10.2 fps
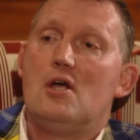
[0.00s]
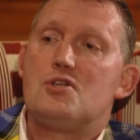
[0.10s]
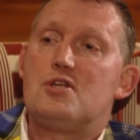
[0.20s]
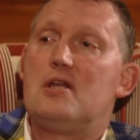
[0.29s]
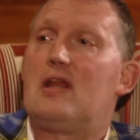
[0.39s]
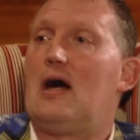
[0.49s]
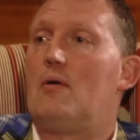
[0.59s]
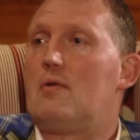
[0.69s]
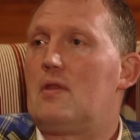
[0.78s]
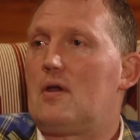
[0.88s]
see
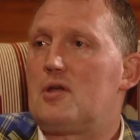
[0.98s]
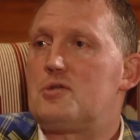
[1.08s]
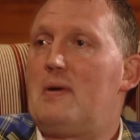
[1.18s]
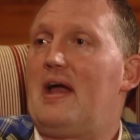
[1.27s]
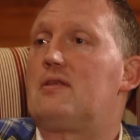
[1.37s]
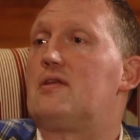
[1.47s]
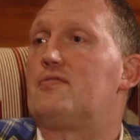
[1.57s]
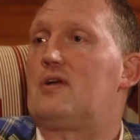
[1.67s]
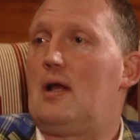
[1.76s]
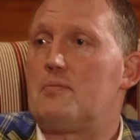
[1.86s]
that with the
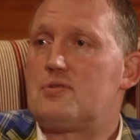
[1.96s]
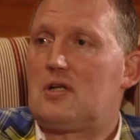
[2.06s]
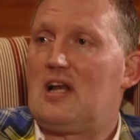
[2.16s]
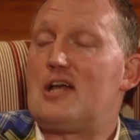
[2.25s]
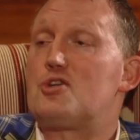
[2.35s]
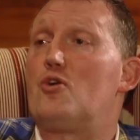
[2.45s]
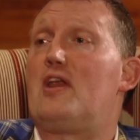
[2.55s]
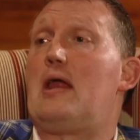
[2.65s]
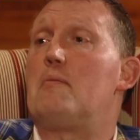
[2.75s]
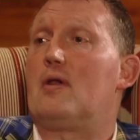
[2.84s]
respective clubs, Glasgow
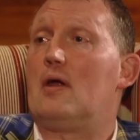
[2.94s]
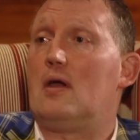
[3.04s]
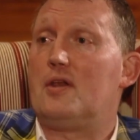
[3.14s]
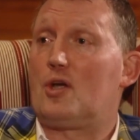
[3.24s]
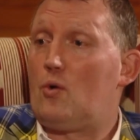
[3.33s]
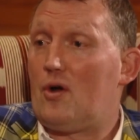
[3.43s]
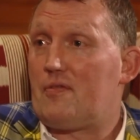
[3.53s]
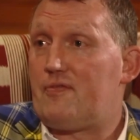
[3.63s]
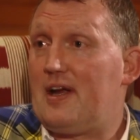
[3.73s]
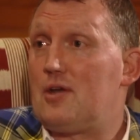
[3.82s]
and Edinburgh in the
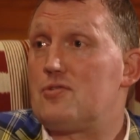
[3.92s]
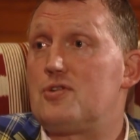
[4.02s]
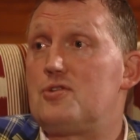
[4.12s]
quarterfinals,